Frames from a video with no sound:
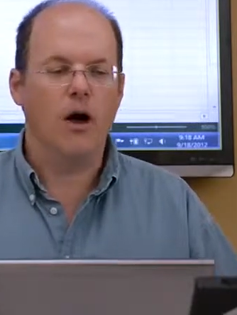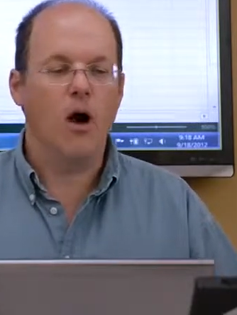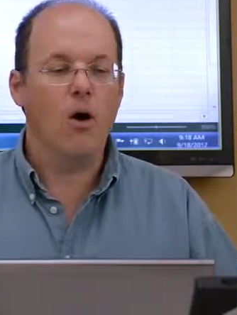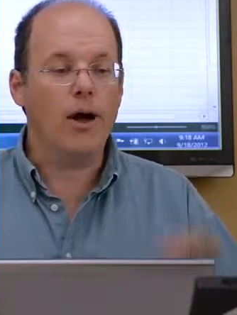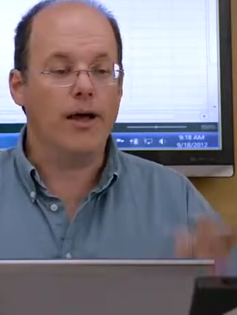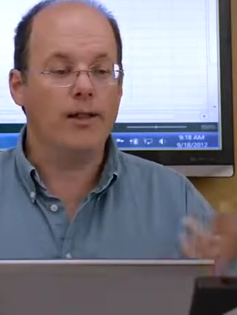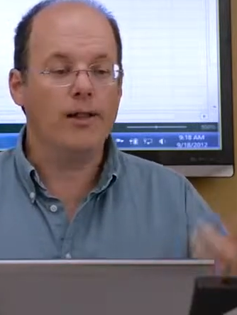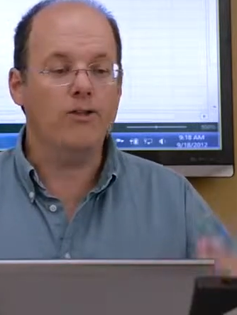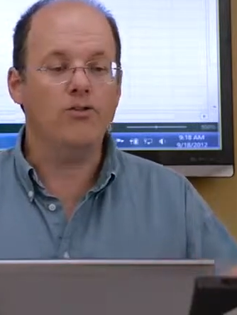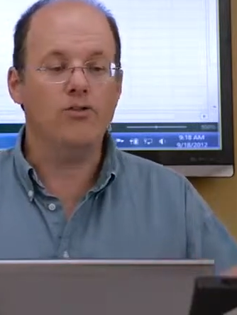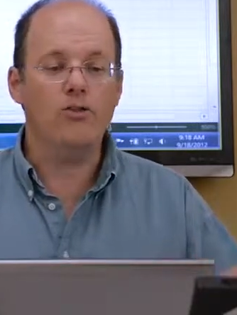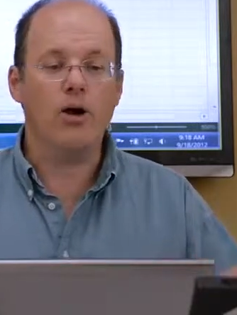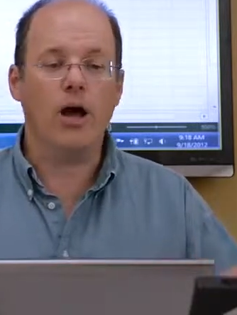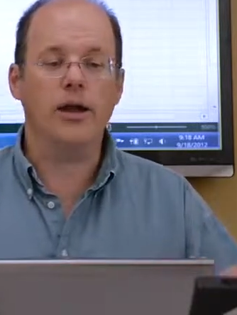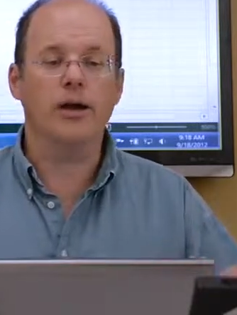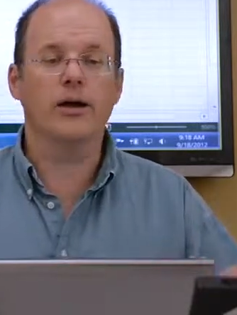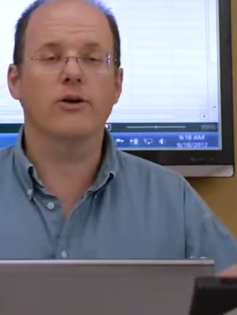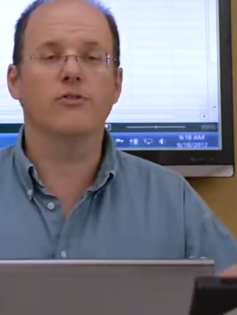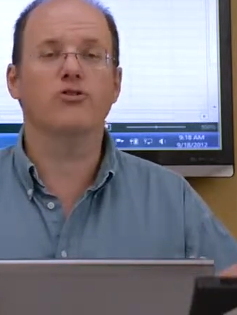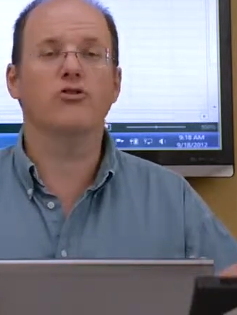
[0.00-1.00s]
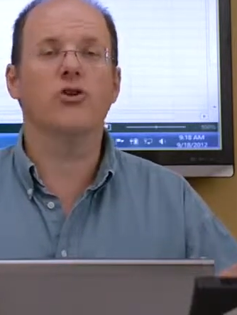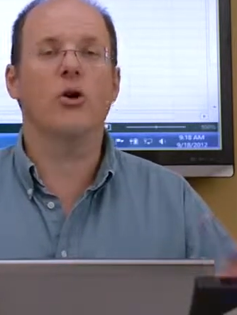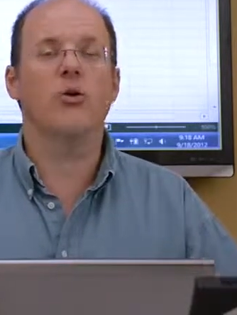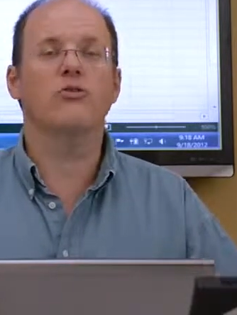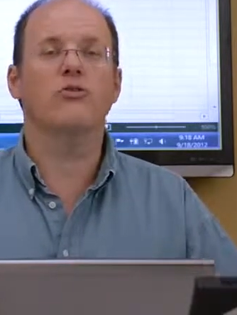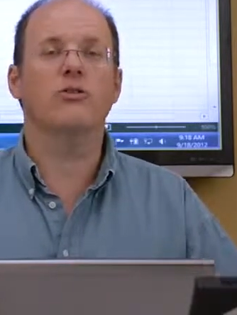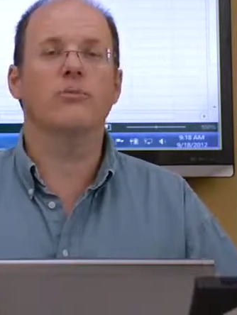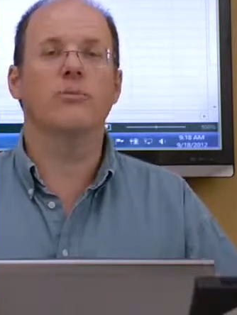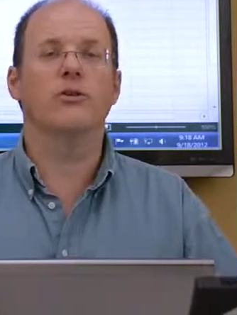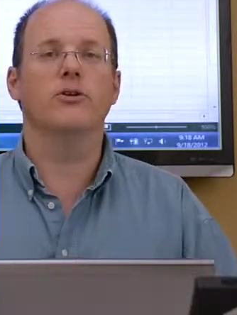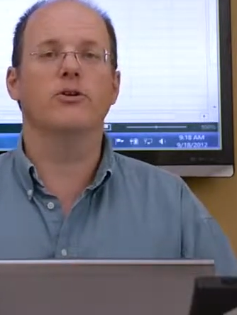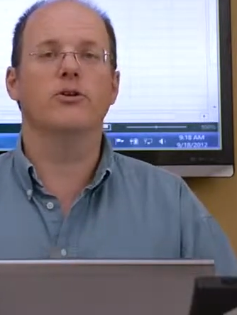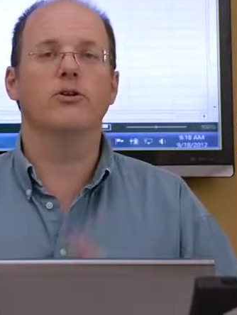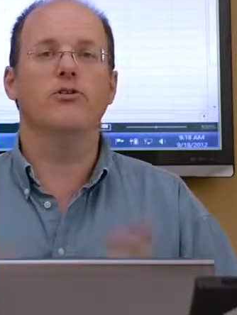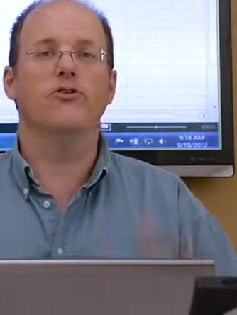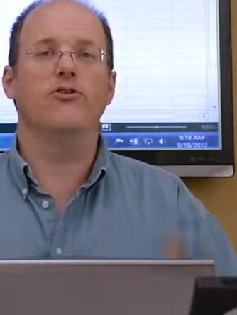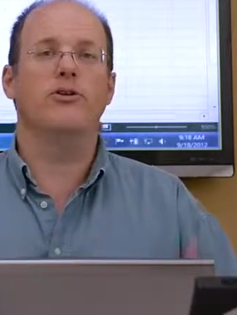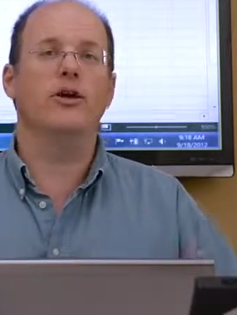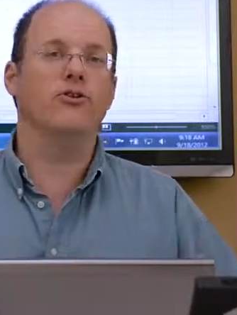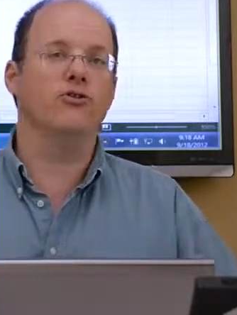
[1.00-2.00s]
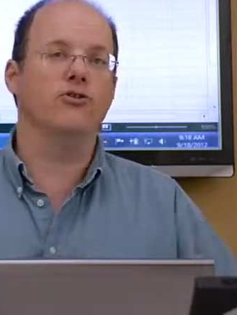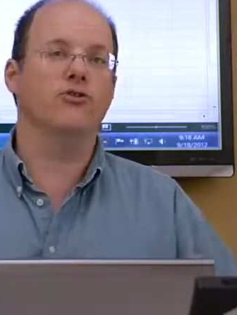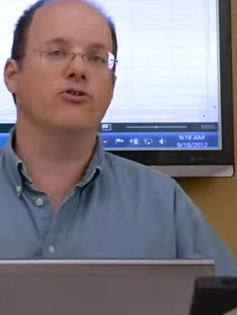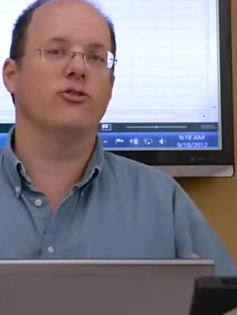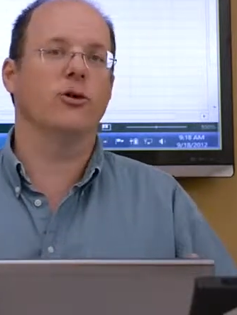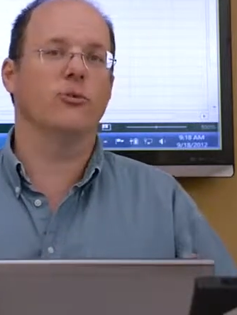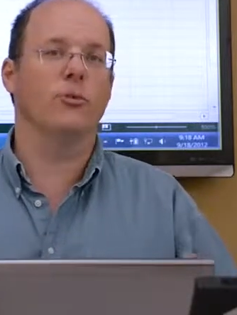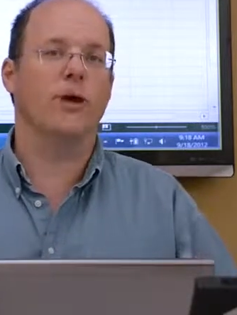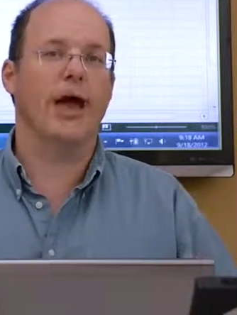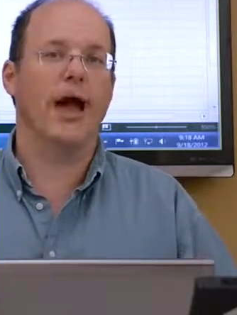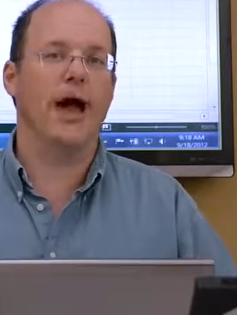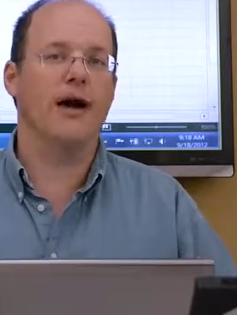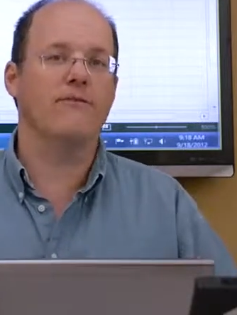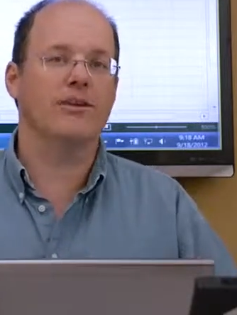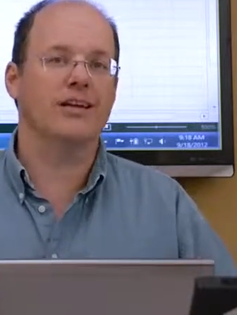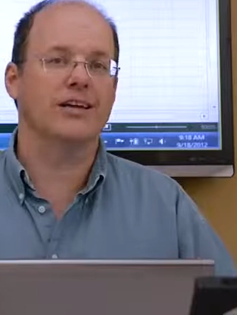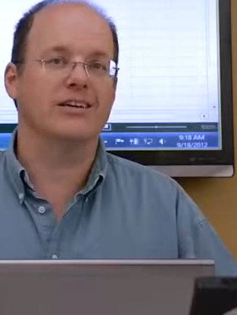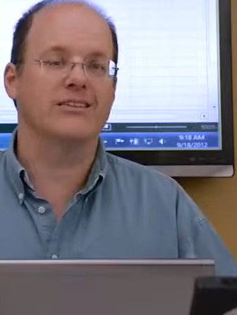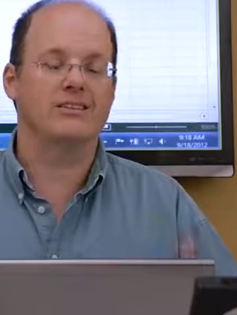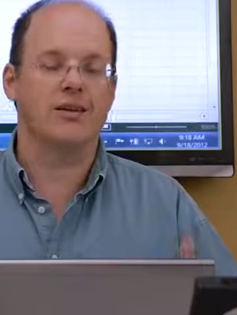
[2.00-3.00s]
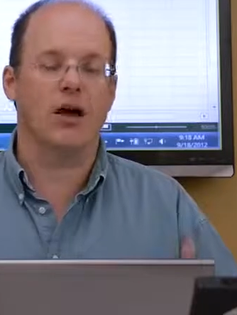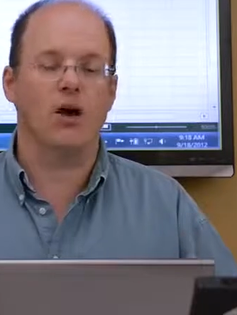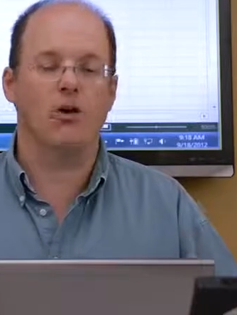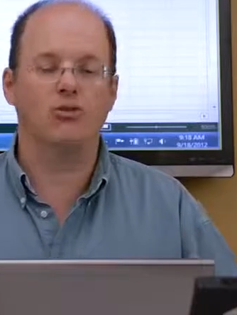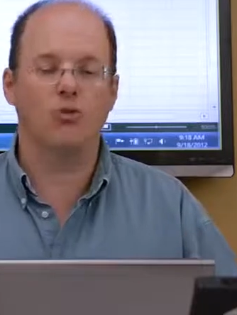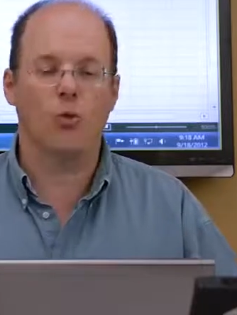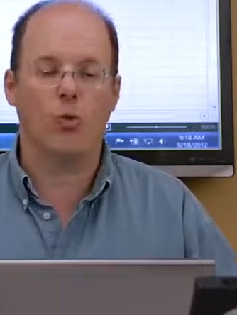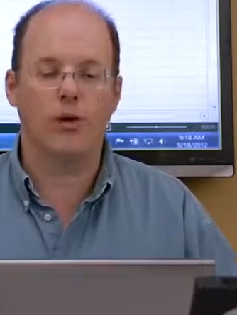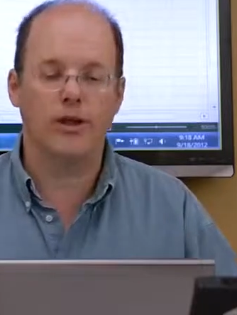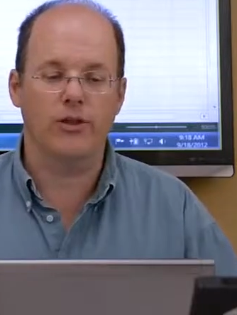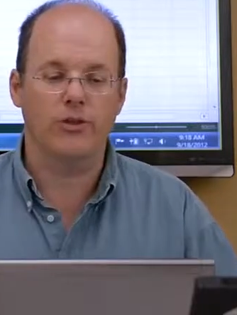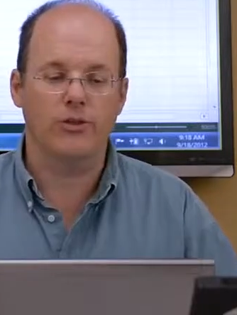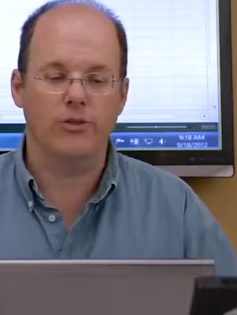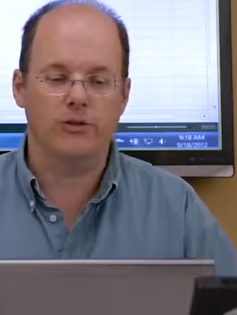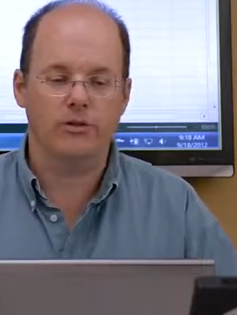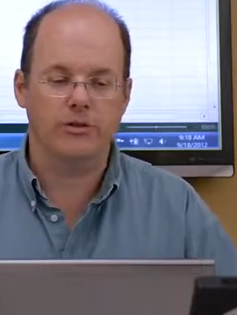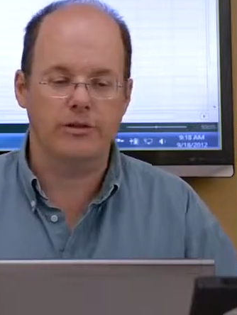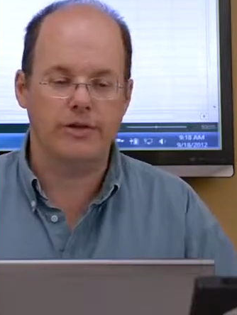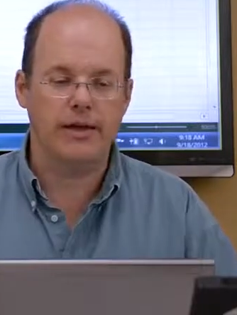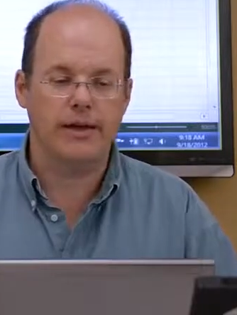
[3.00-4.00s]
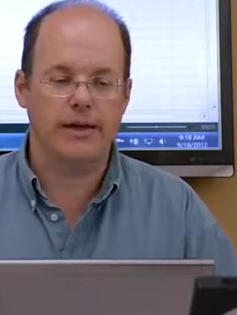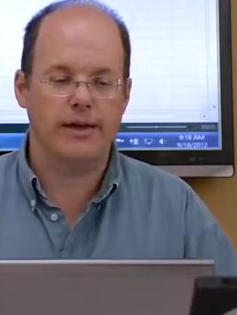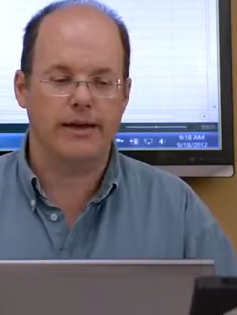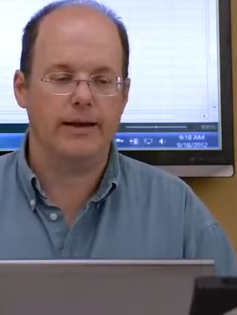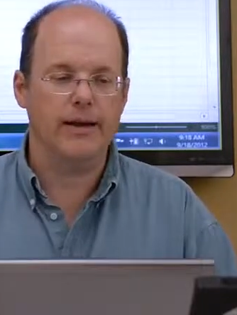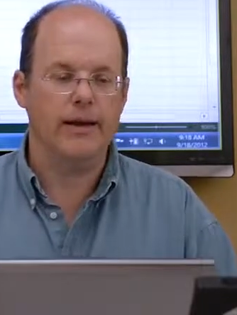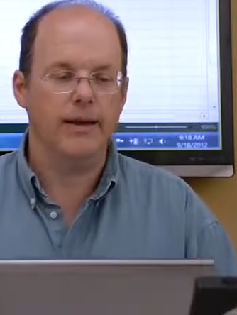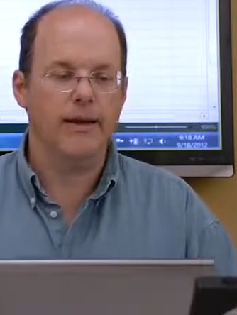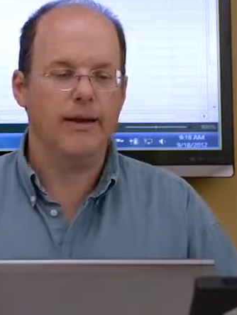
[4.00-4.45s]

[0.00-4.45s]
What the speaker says: Okay, let's kind of show some of the new features that we have in Excel 2013.